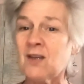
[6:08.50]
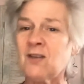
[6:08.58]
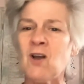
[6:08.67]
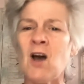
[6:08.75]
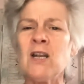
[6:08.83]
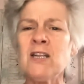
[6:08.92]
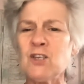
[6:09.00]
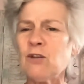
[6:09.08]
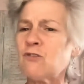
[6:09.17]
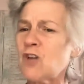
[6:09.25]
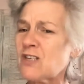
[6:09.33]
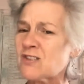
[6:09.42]
"Not until
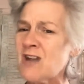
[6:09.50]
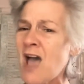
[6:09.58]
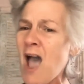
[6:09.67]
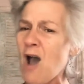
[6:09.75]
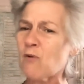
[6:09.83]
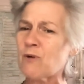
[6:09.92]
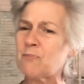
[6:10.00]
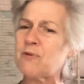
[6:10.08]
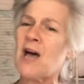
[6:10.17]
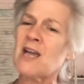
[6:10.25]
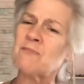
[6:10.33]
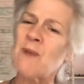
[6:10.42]
just now,"
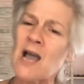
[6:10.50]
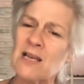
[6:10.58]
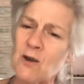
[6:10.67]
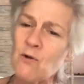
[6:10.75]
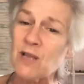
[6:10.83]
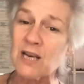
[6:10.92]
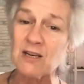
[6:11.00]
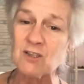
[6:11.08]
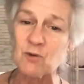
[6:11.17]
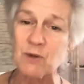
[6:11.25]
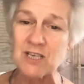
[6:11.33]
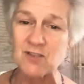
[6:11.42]
replied Milo, getting
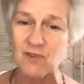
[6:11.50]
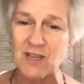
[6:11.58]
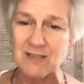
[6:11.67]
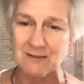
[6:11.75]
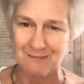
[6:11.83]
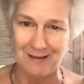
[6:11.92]
to his feet.